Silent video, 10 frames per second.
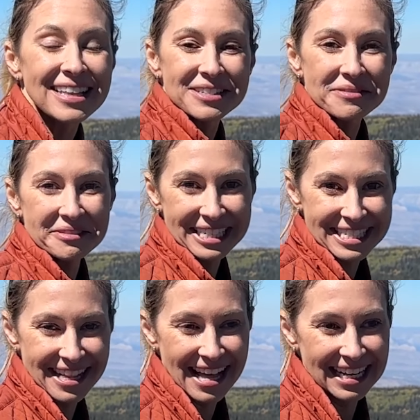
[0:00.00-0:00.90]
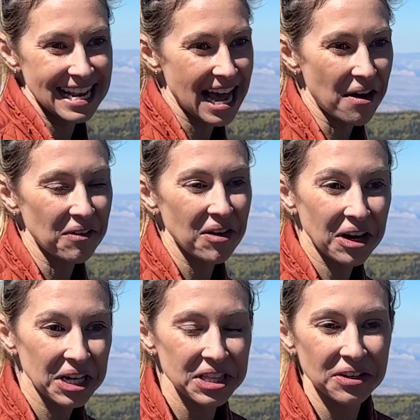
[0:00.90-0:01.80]
this ridge line now
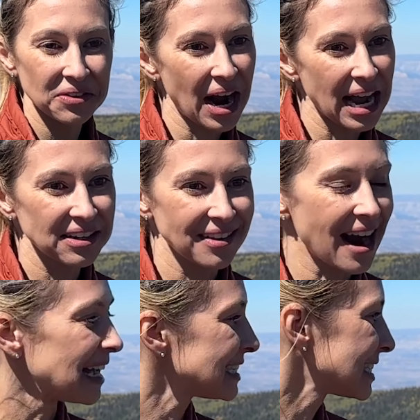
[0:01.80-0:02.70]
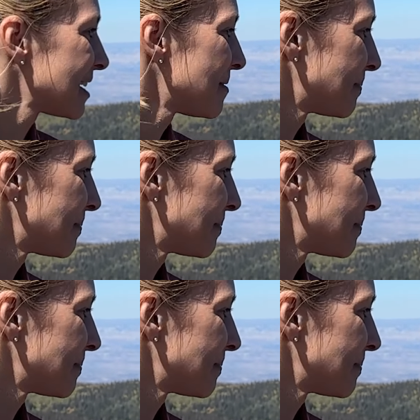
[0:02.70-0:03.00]
on the Crag Crest.